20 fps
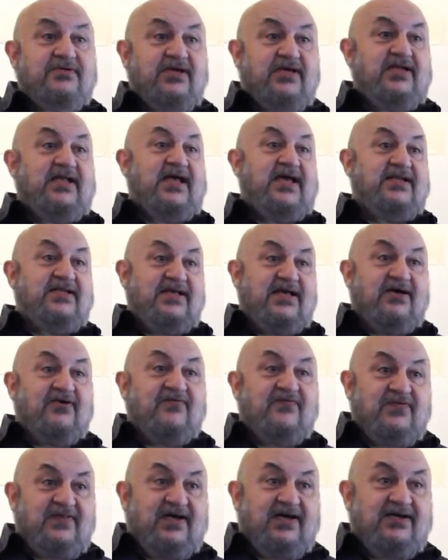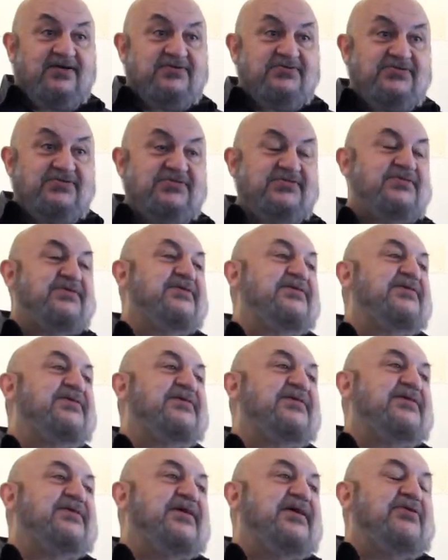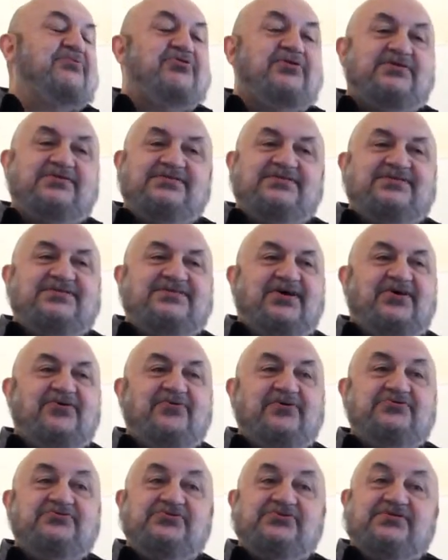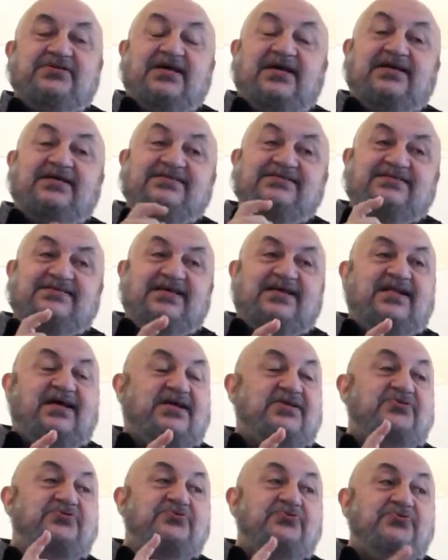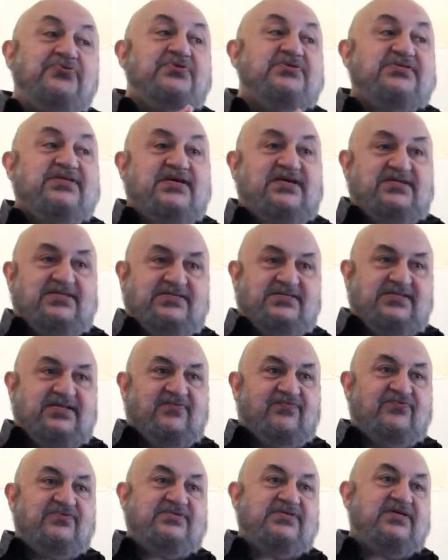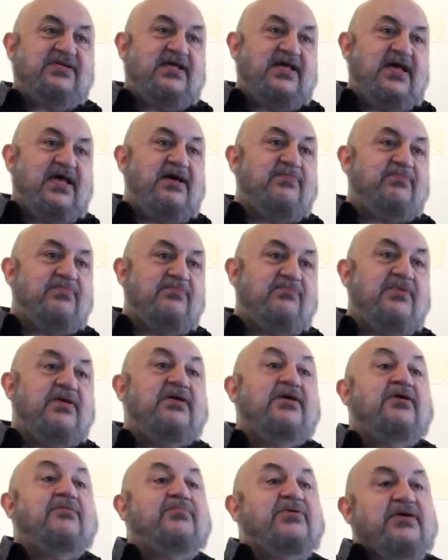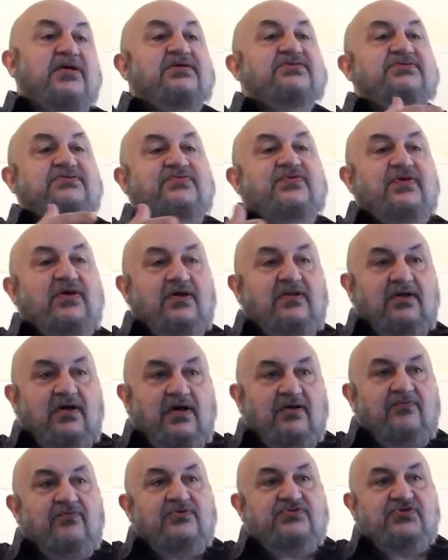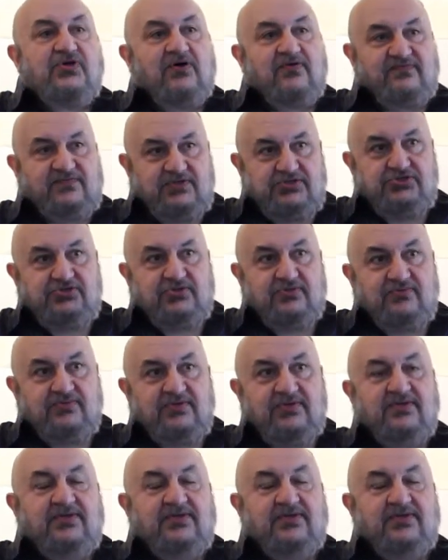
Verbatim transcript: and handing out flyers. It was so interesting. I said I knew this kind of stuff was going to happen because of the unresolved issue.